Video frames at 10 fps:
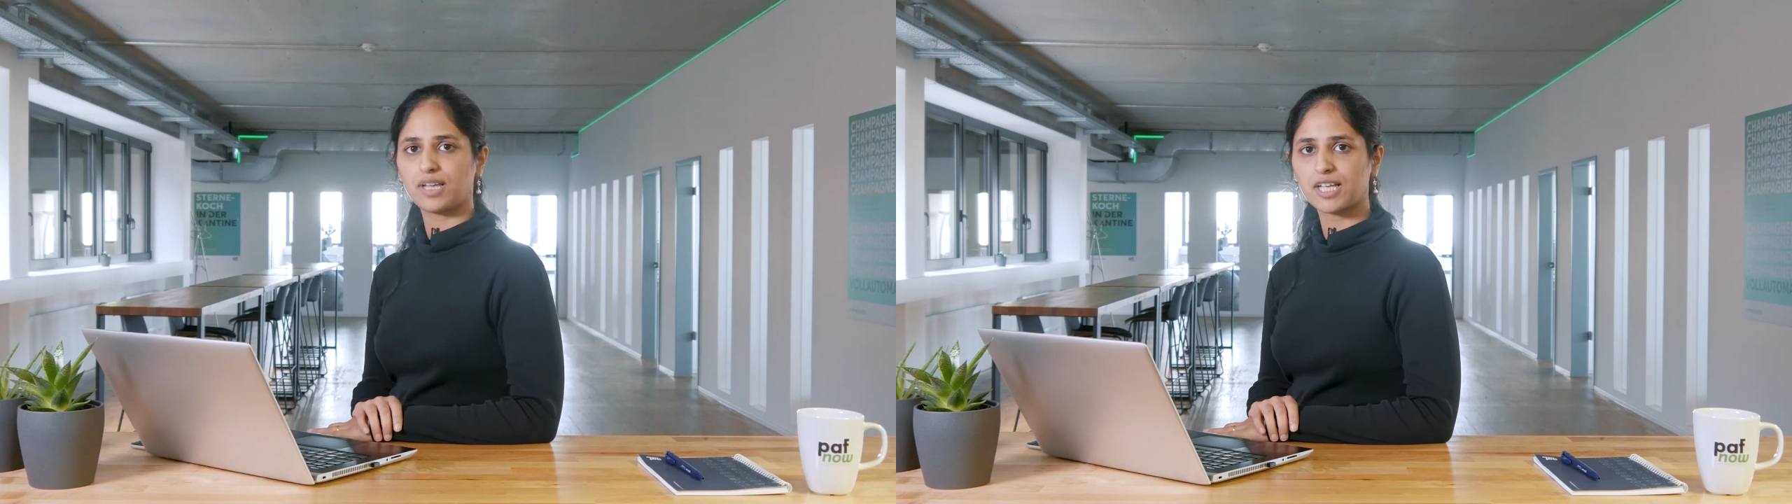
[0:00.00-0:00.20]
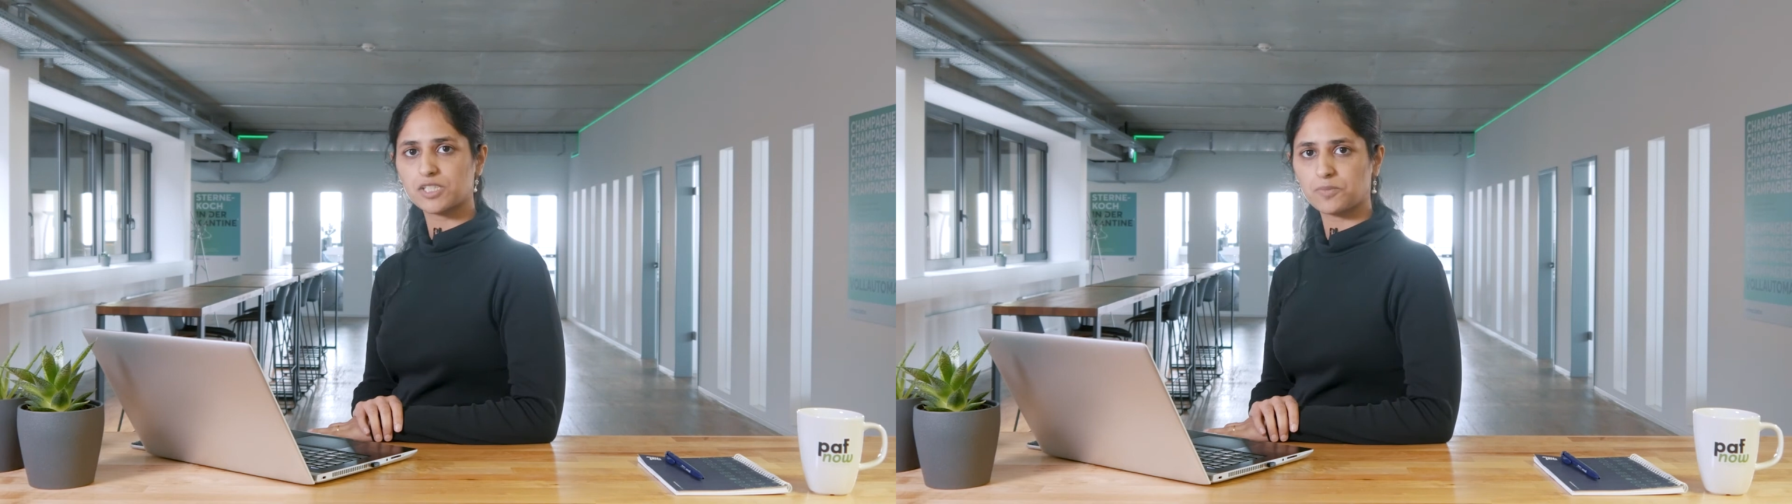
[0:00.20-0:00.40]

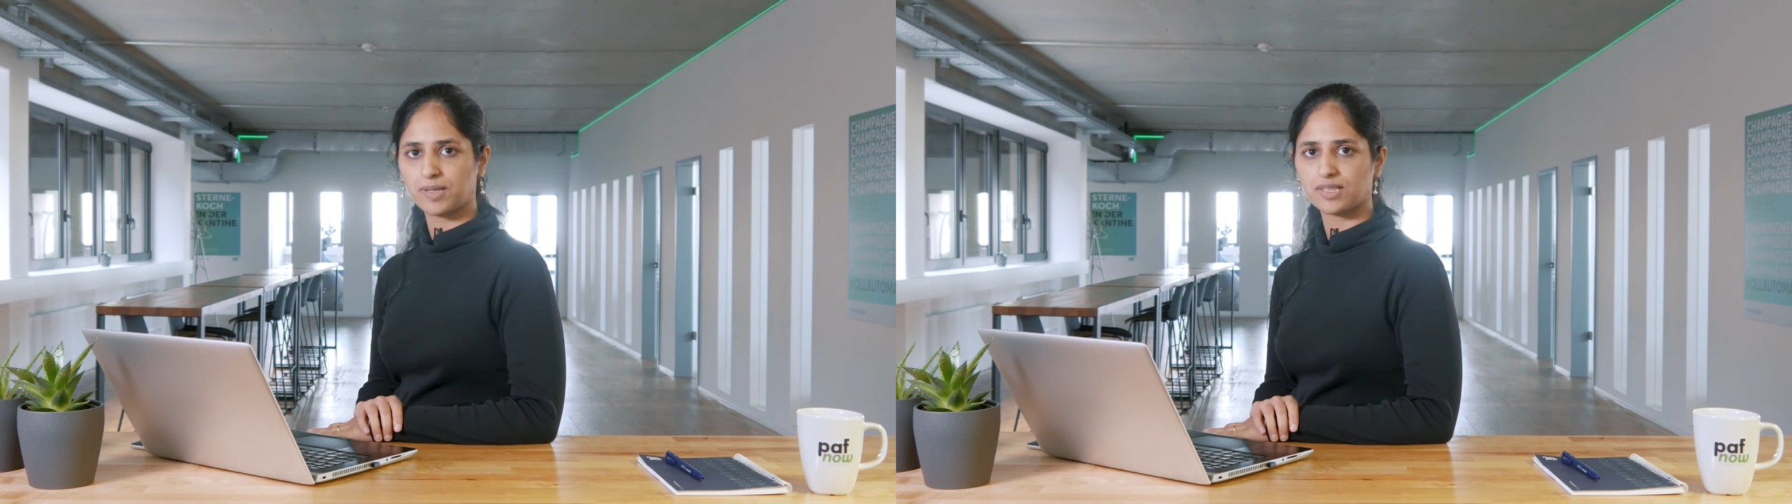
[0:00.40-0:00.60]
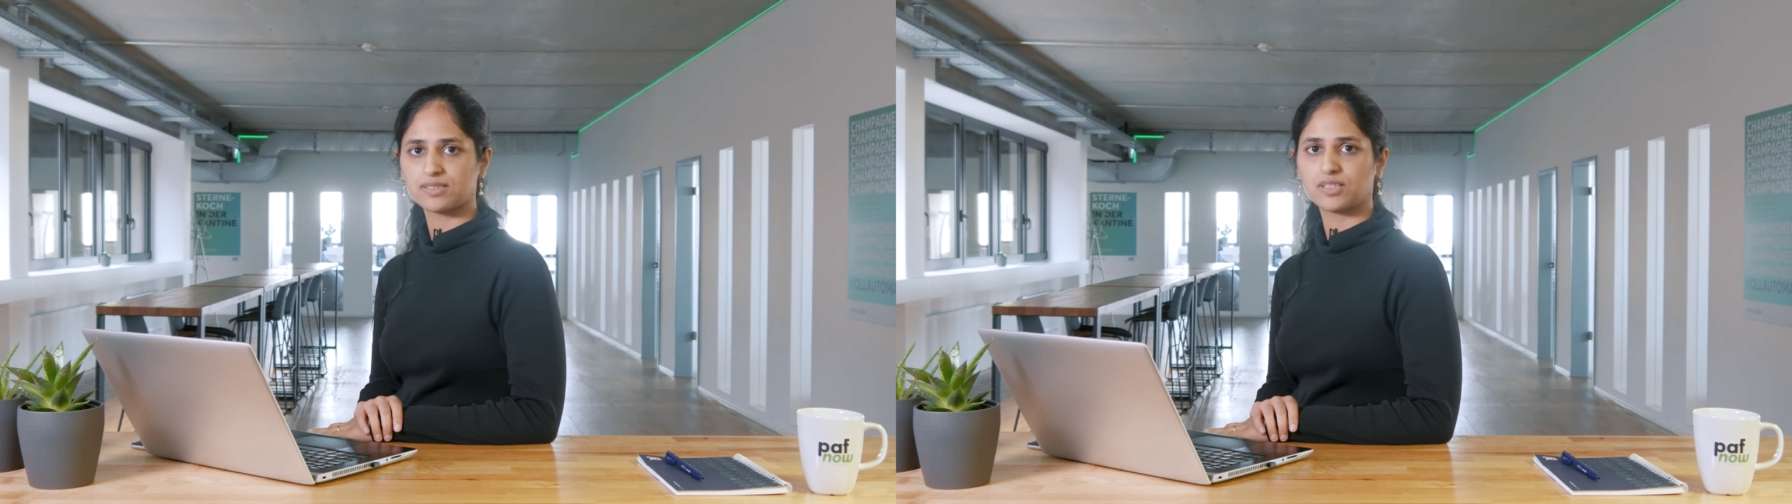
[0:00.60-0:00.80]

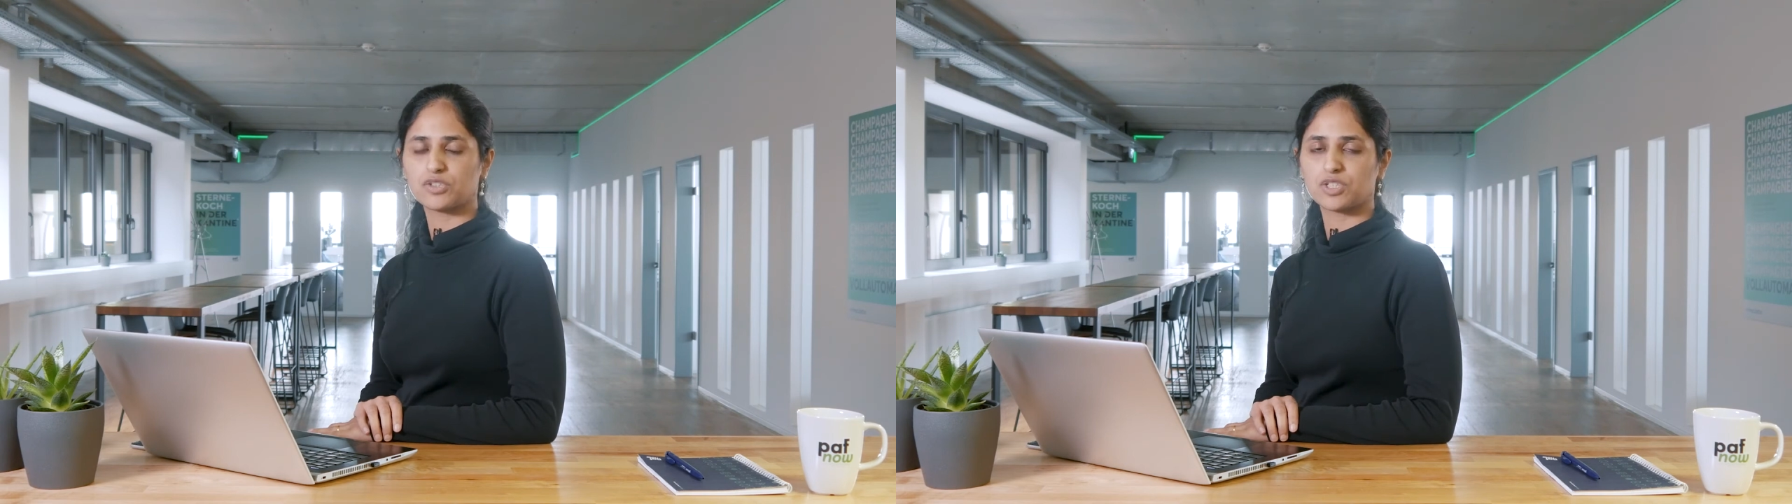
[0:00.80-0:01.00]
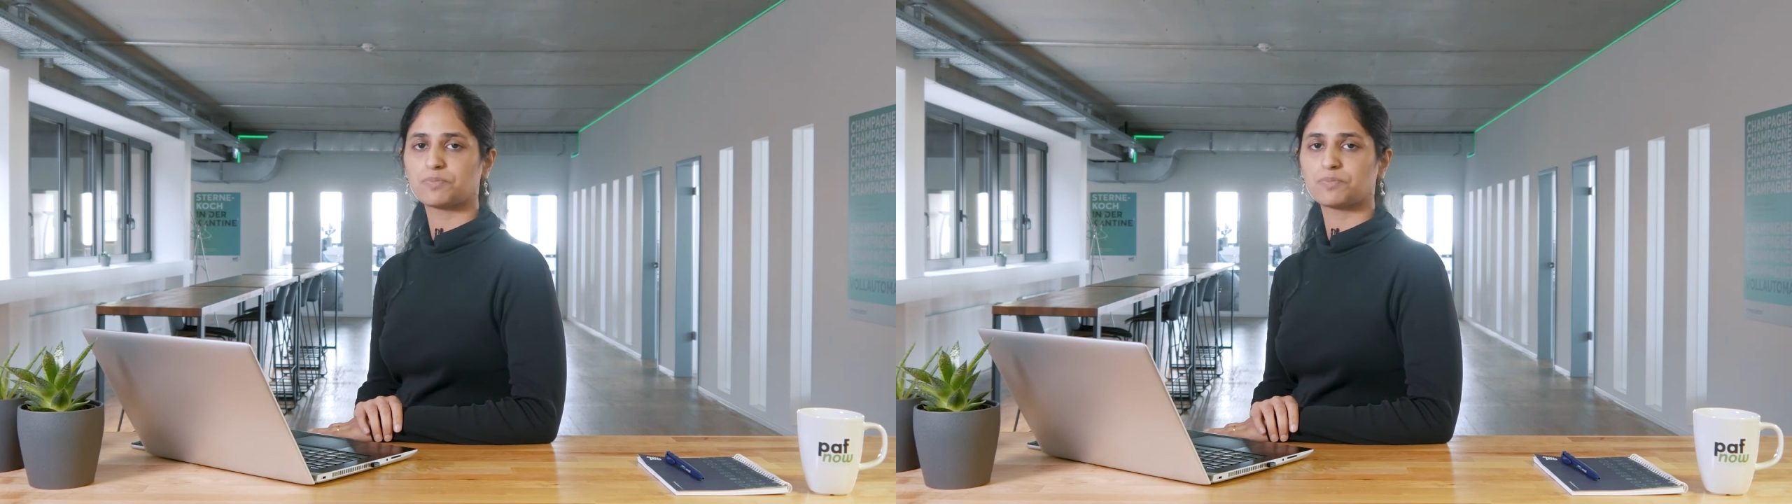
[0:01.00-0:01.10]
aspects such as